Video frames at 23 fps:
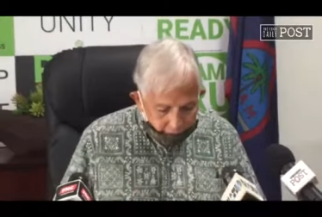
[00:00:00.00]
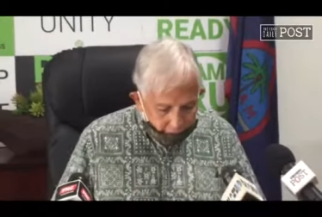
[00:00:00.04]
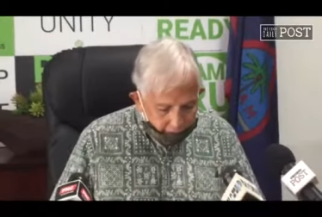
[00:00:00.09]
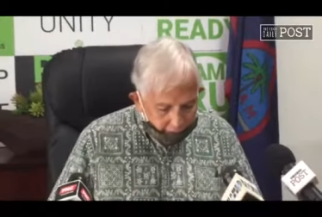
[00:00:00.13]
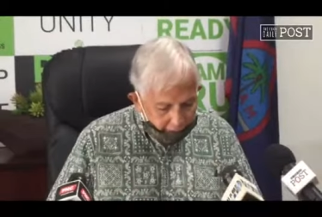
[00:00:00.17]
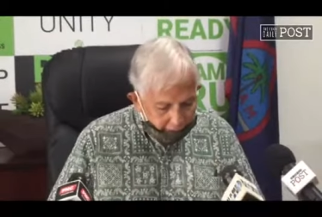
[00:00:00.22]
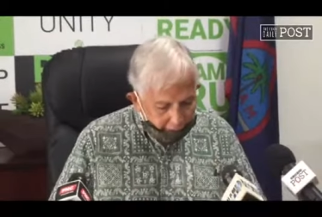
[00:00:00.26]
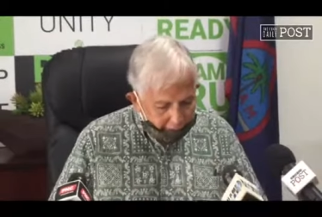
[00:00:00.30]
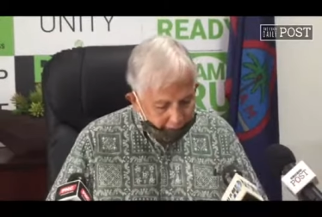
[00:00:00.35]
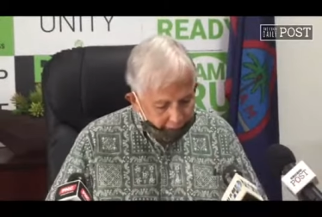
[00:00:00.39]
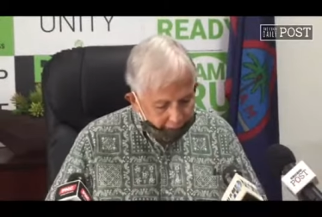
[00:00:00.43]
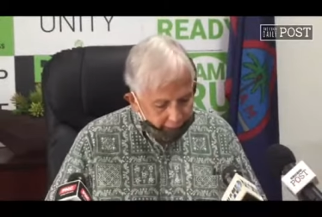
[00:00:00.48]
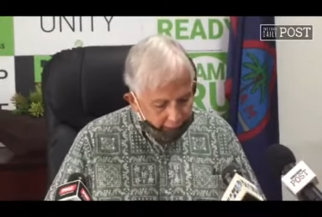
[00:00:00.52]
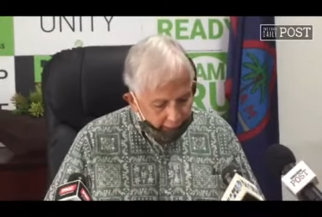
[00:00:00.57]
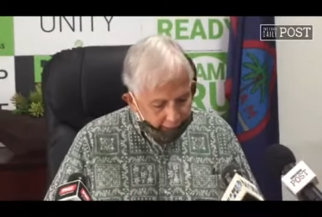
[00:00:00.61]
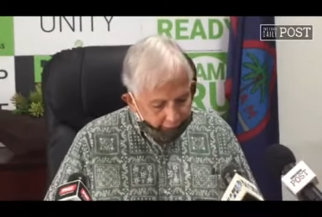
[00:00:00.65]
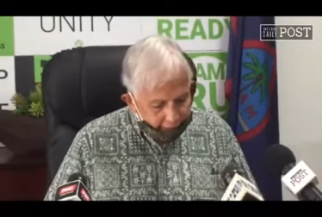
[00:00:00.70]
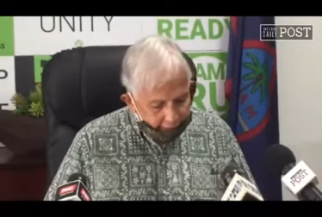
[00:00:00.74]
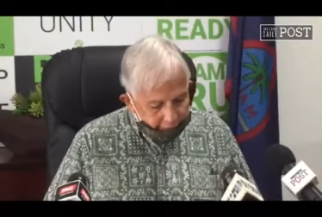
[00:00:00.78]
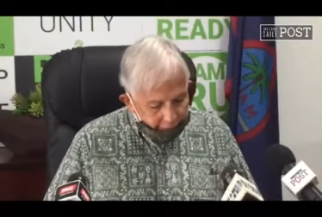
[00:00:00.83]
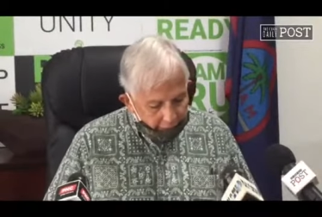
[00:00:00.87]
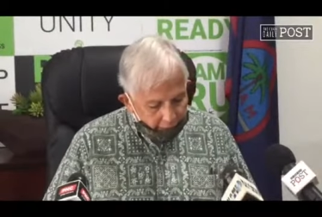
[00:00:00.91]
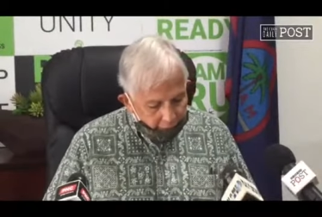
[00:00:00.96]
Nicholas
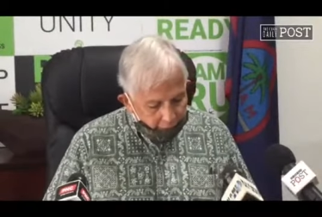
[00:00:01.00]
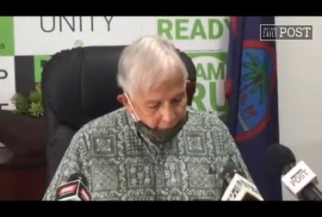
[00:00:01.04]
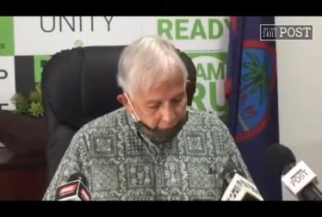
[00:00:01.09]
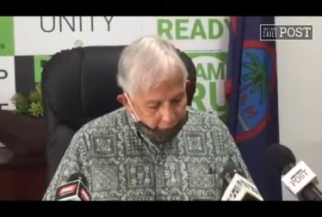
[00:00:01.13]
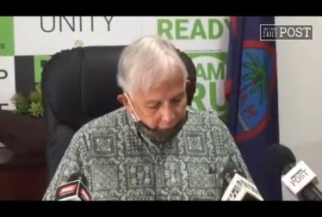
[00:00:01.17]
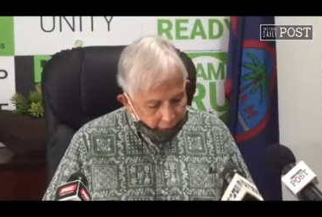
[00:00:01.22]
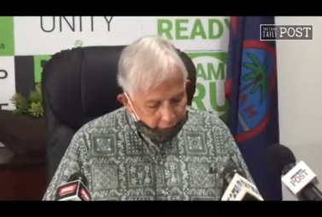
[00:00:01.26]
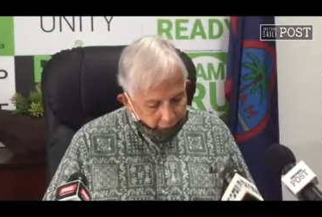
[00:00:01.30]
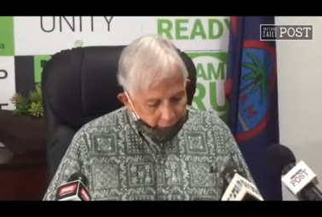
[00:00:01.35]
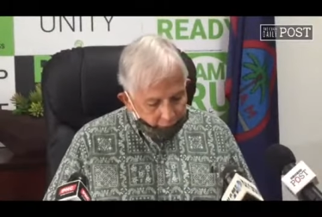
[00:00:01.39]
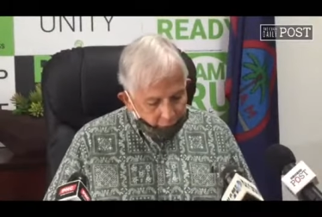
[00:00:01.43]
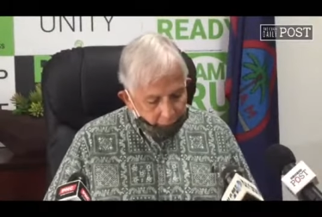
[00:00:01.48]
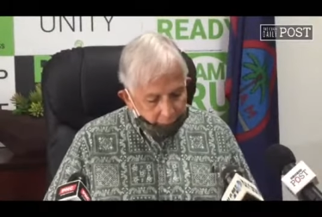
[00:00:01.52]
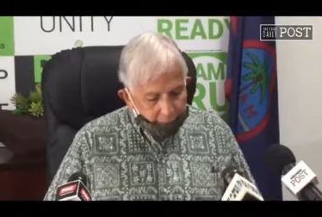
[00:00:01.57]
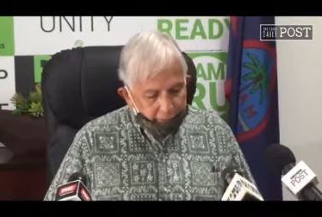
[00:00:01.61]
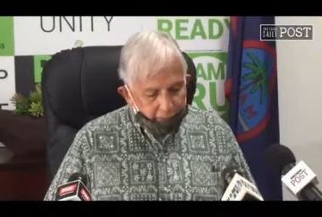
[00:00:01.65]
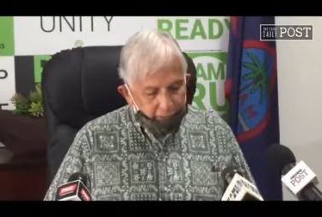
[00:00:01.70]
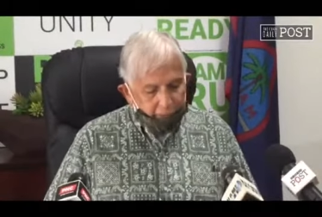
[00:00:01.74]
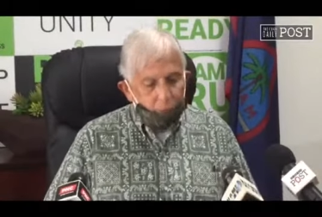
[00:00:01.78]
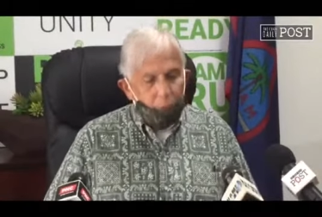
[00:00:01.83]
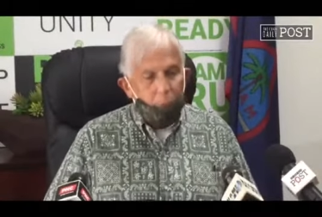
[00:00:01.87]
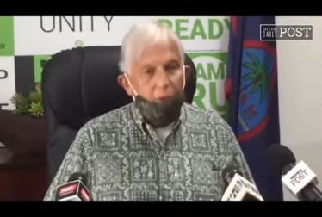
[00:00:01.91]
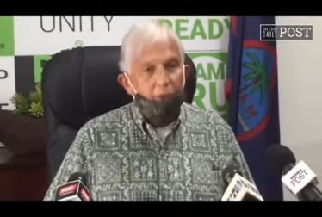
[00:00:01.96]
stands out for
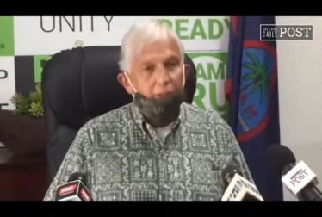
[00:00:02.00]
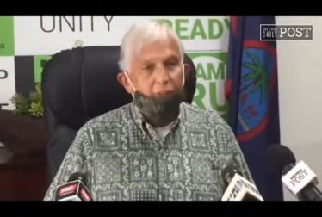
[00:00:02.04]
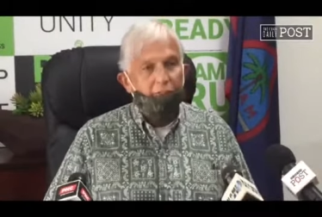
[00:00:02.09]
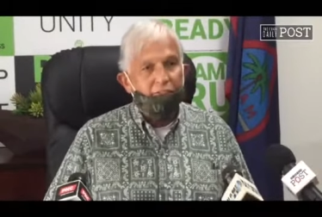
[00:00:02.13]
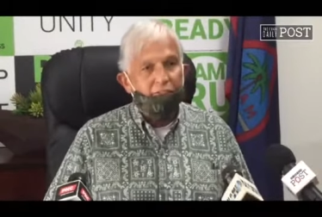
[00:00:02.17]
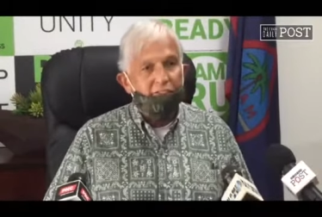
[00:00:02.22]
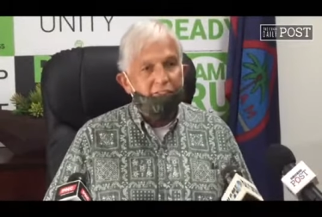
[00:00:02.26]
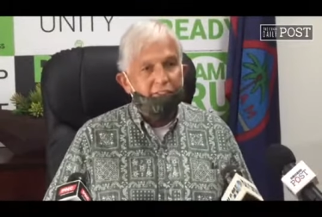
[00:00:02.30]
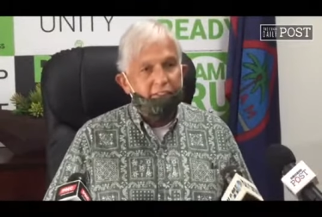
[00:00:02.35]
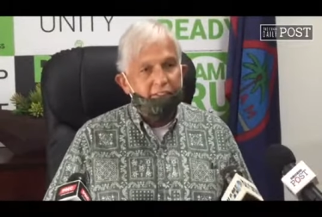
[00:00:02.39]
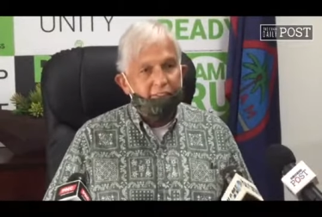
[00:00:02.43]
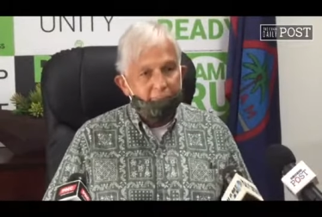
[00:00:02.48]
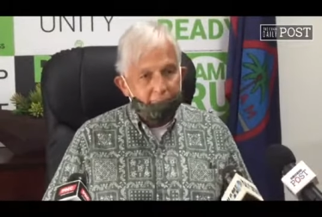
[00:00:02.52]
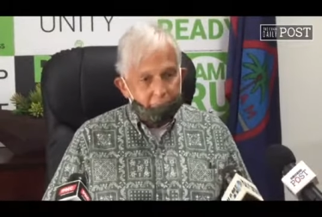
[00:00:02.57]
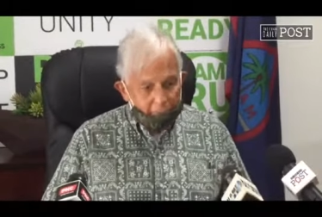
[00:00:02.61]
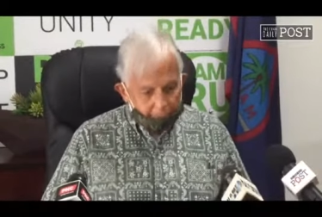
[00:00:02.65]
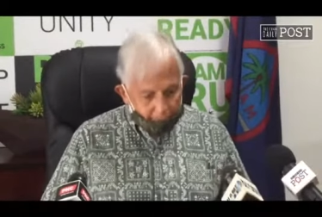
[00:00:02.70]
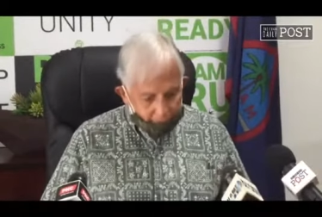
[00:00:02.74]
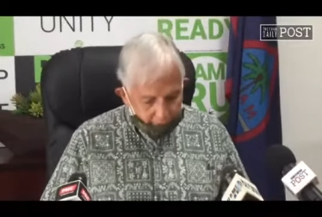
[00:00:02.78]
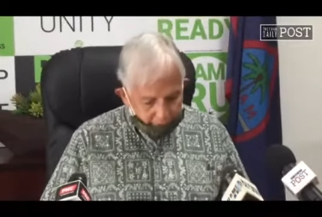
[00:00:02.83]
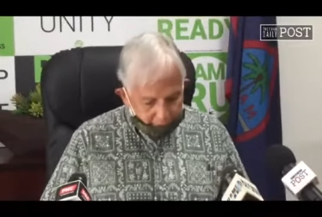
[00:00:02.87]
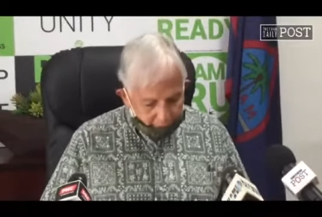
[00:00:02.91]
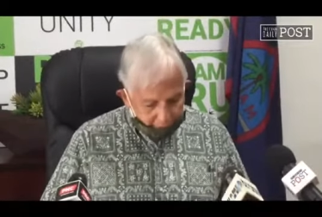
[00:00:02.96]
being one of 6
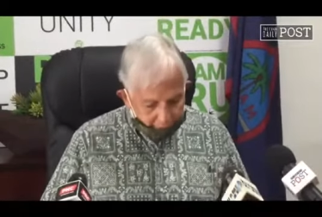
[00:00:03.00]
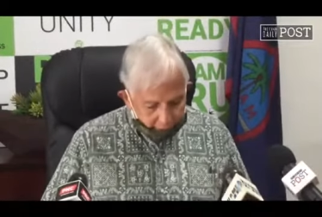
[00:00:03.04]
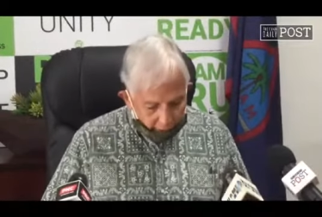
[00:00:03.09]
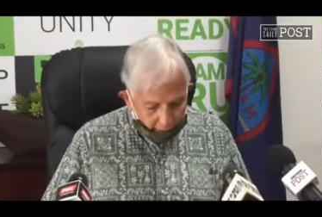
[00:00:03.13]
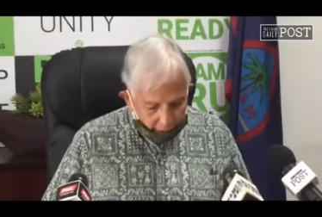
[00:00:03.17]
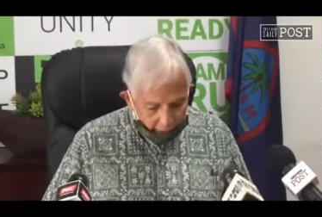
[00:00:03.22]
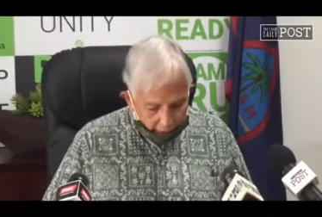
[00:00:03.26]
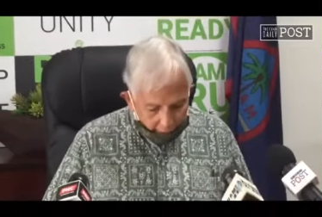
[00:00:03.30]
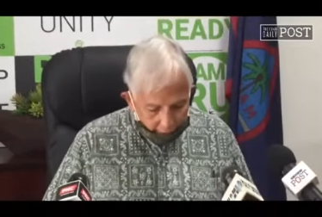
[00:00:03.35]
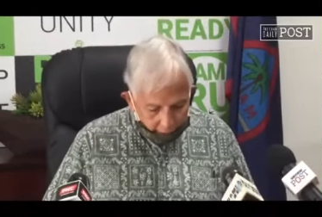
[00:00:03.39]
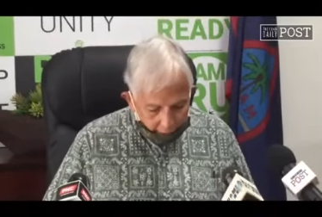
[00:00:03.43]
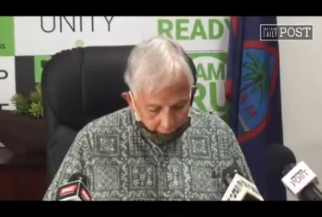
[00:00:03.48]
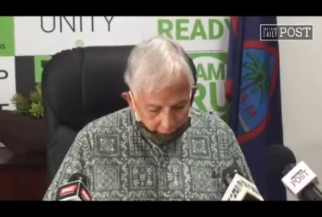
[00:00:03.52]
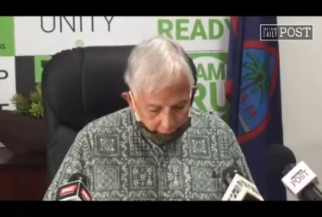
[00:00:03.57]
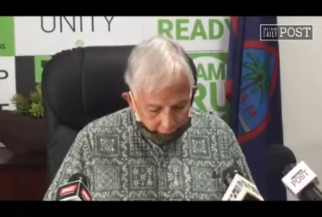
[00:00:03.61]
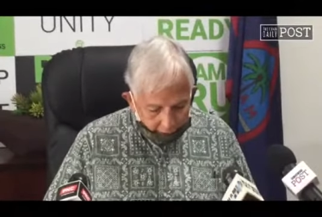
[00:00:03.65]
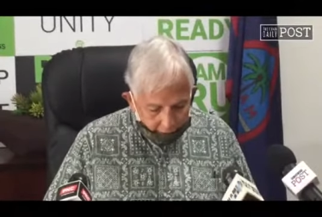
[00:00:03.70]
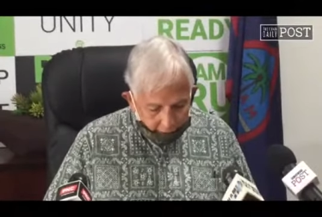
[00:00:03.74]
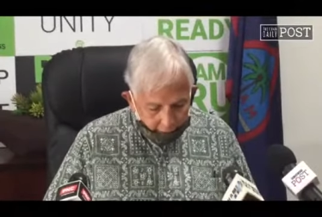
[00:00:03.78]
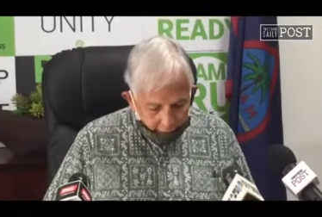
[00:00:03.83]
members of Congress